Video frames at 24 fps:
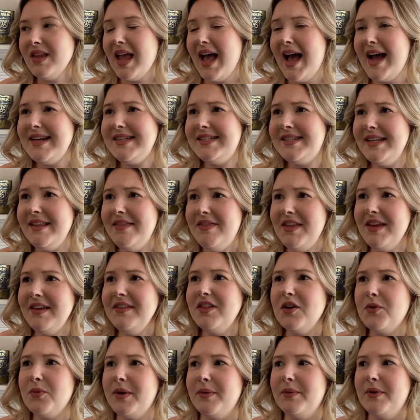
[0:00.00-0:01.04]
I did think
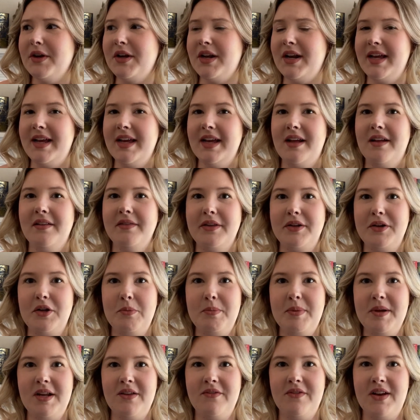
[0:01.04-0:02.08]
that we were going to get a little
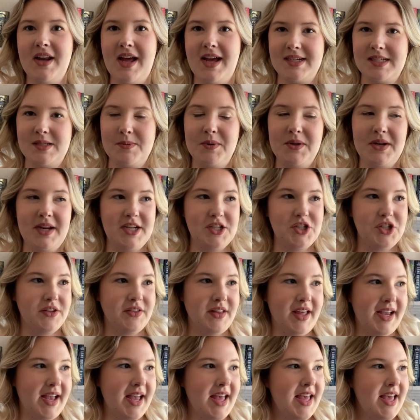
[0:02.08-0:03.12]
bit of an explanation,
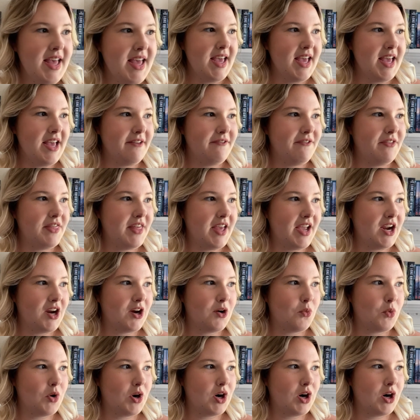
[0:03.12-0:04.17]
like if
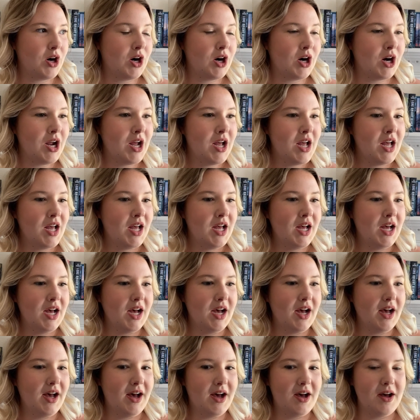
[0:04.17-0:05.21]
there were
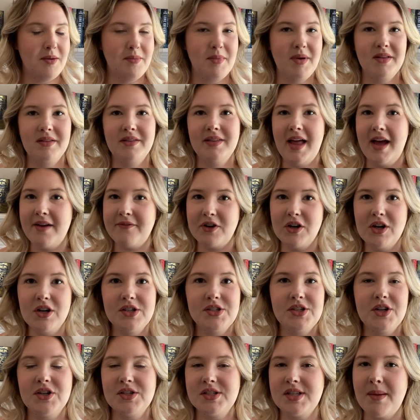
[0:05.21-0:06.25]
um,
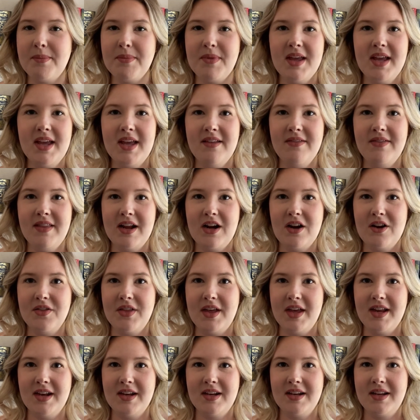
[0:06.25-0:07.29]
levers or something in there
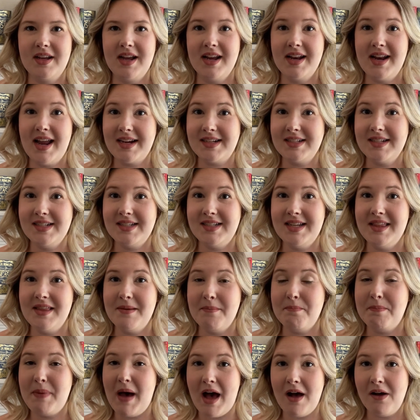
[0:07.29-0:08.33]
that connected to the
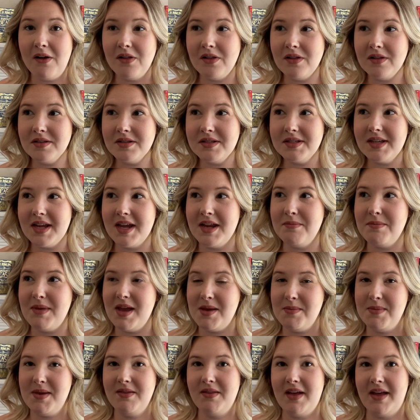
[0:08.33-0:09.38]
bells and
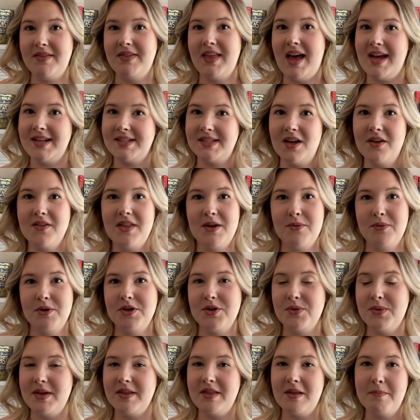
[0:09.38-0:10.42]
maybe like that's how they were
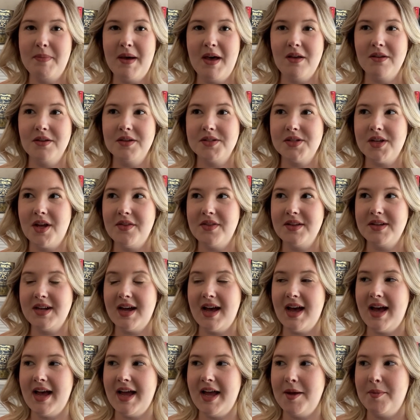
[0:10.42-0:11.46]
doing the bells all the
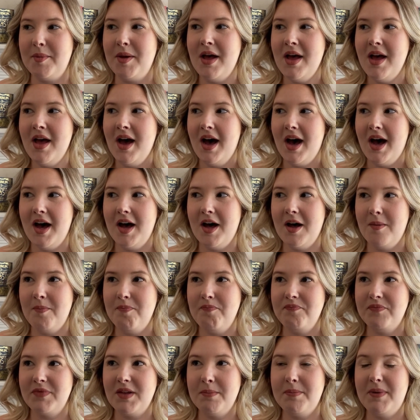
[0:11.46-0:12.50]
time.
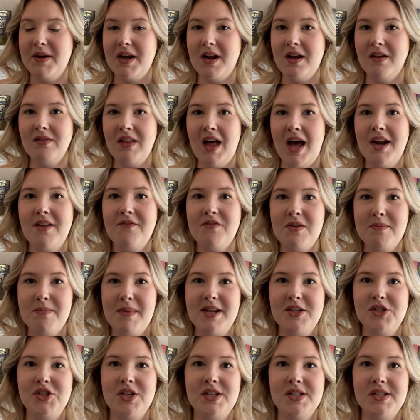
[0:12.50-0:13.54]
Um, but a lot of the
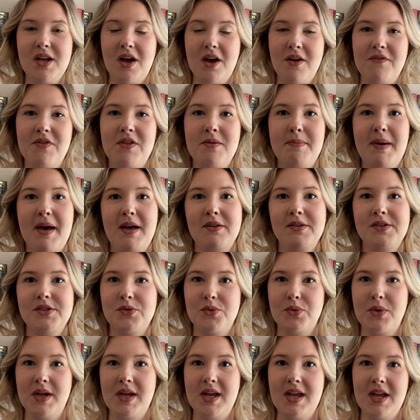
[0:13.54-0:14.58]
mentions of the bells
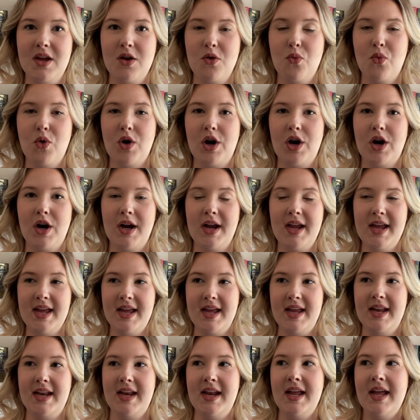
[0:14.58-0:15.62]
ringing were
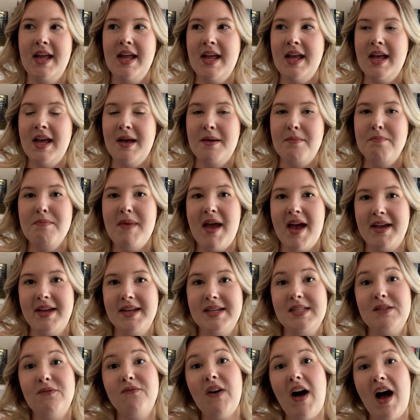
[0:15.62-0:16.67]
in
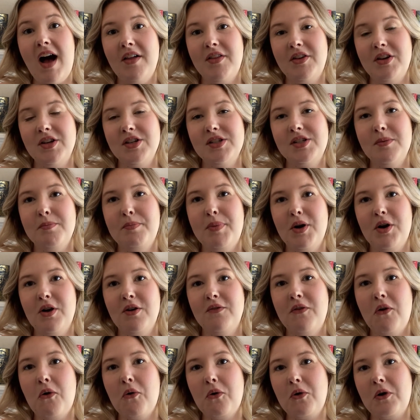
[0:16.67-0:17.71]
Maggie's father's book
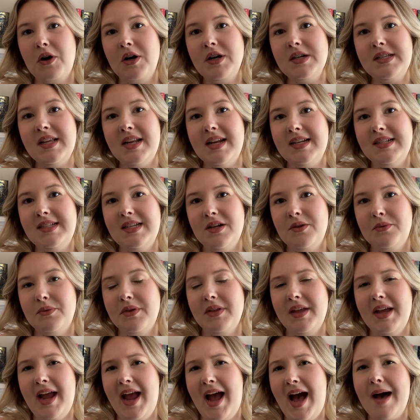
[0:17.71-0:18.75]
of horrors and it didn't
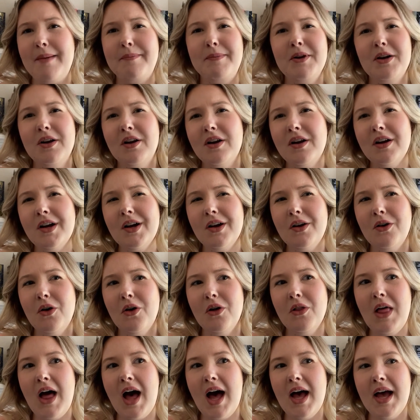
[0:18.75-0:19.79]
really happen to her a
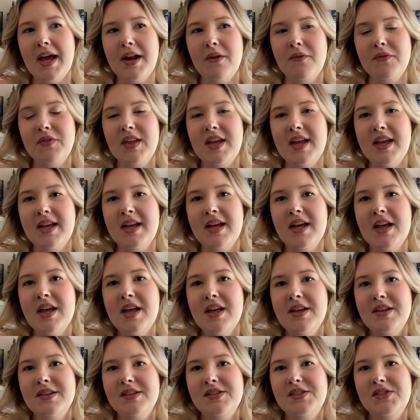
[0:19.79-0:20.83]
whole lot, I don't think.
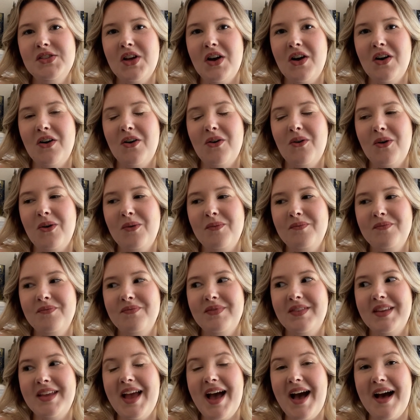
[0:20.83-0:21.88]
So
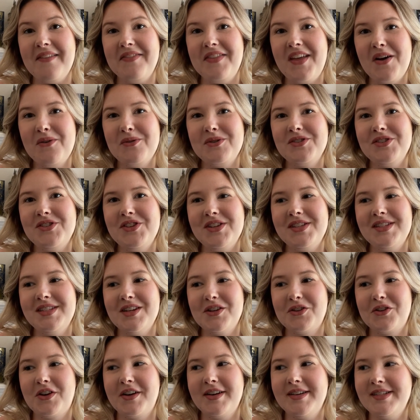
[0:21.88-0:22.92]
yeah, that was just
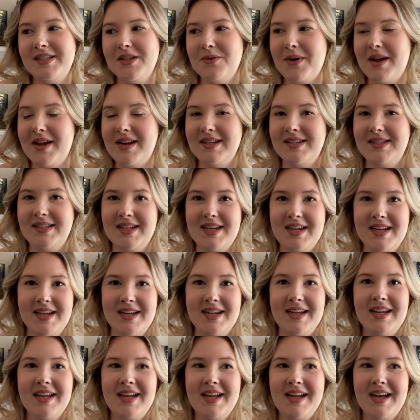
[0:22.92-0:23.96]
a crazy way to
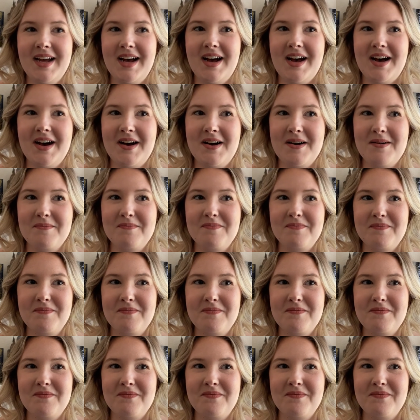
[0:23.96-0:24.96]
see um,